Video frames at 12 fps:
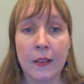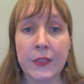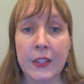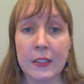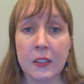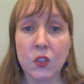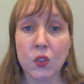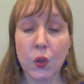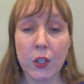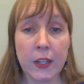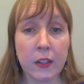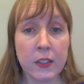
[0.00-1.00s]
These
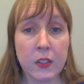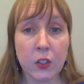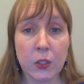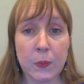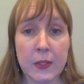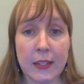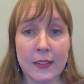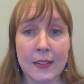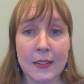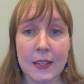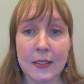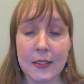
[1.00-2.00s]
extraordinary
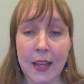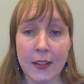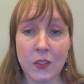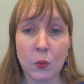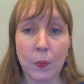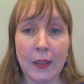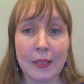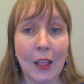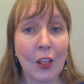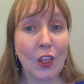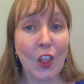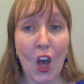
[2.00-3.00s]
circumstances exacerbate the
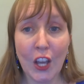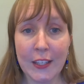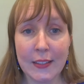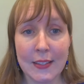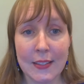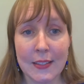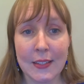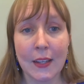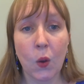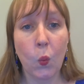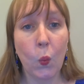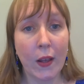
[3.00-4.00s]

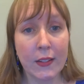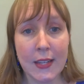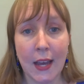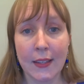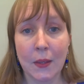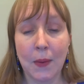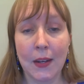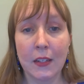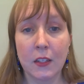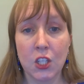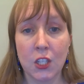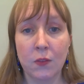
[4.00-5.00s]
long-existing, well-documented
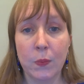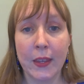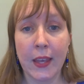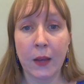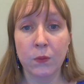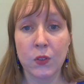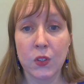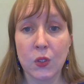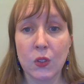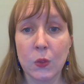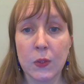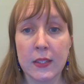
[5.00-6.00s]
achievement gap for
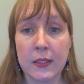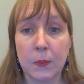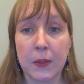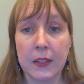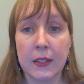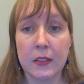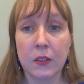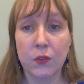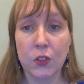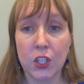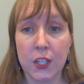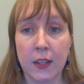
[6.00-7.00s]
students with disabilities in
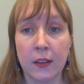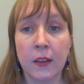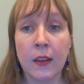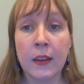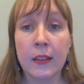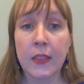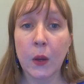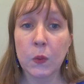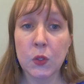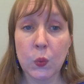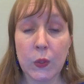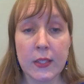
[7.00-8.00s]
Virginia that
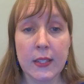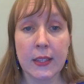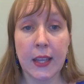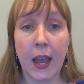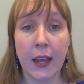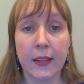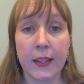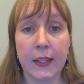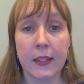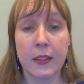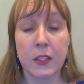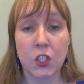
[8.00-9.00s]
was recently
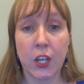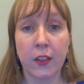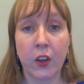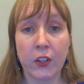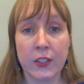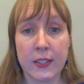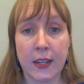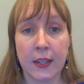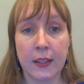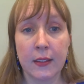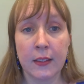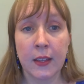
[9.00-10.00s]
highlighted in the JLARC
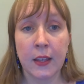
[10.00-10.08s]
study.